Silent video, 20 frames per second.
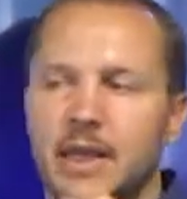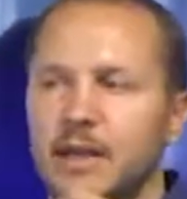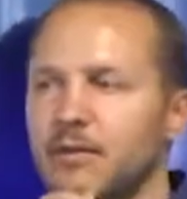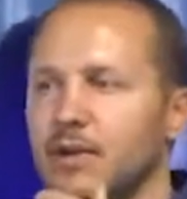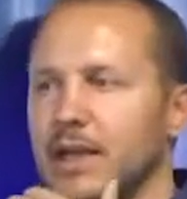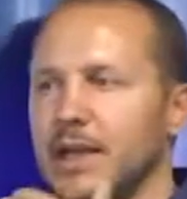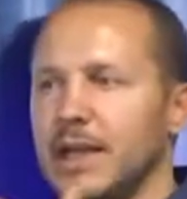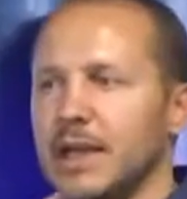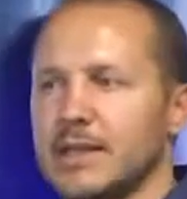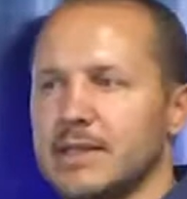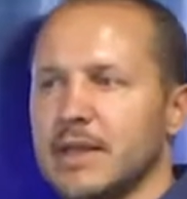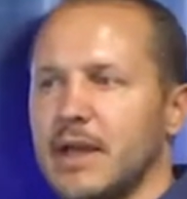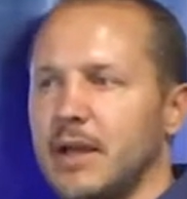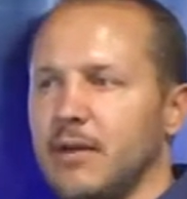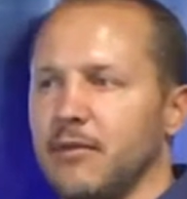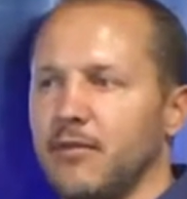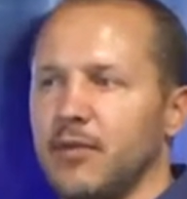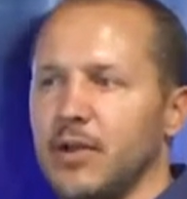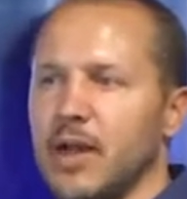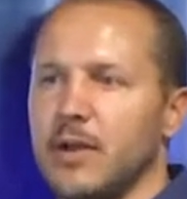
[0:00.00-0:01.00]
Even an
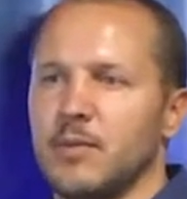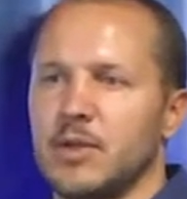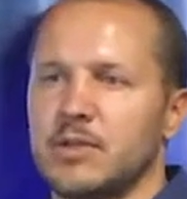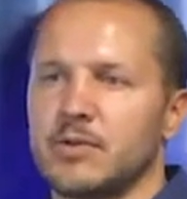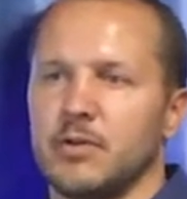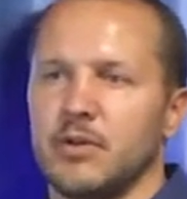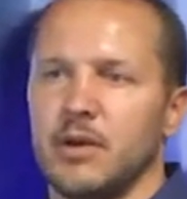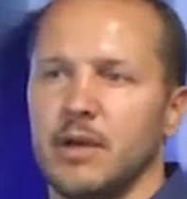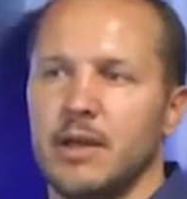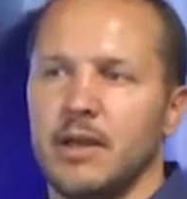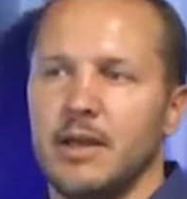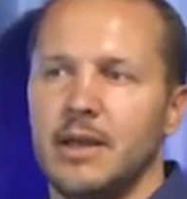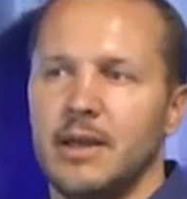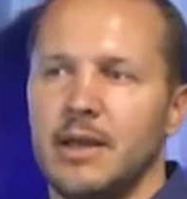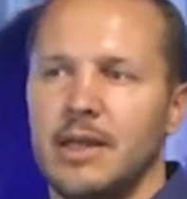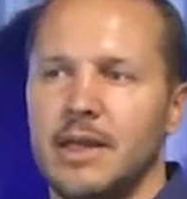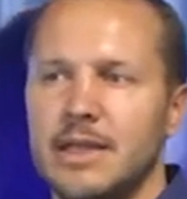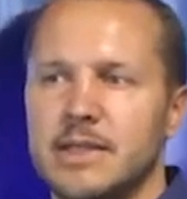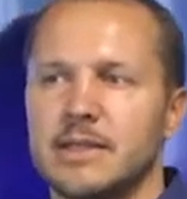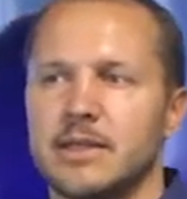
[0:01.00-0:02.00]
anti-inflammatory
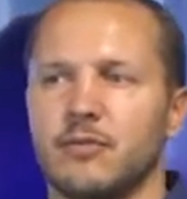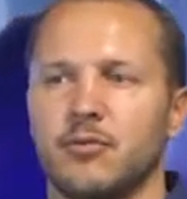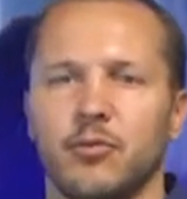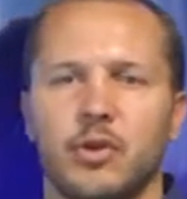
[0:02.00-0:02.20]
isn't